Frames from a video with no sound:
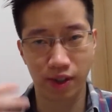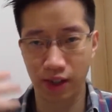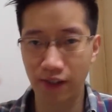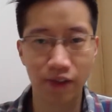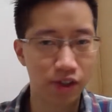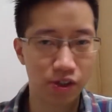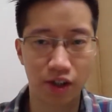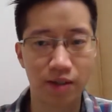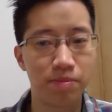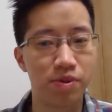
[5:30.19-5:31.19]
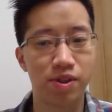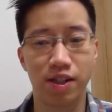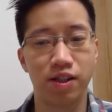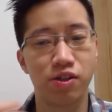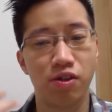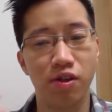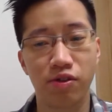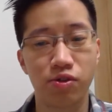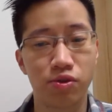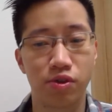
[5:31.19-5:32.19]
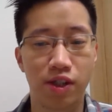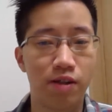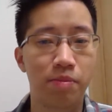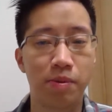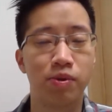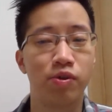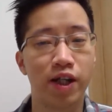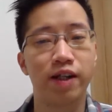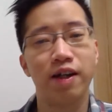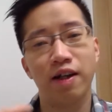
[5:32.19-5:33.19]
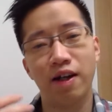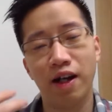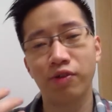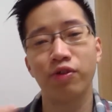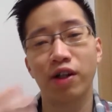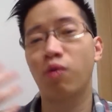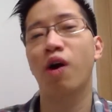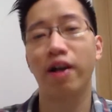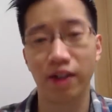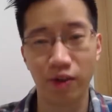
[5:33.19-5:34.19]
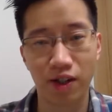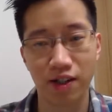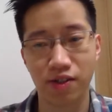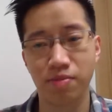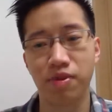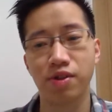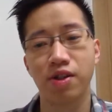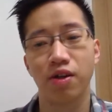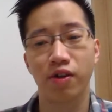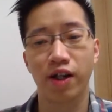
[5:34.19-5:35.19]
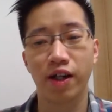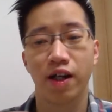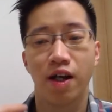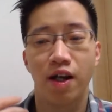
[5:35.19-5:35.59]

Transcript: even it's not numbers, then it's also telling people, okay, how you acquire new customers, okay,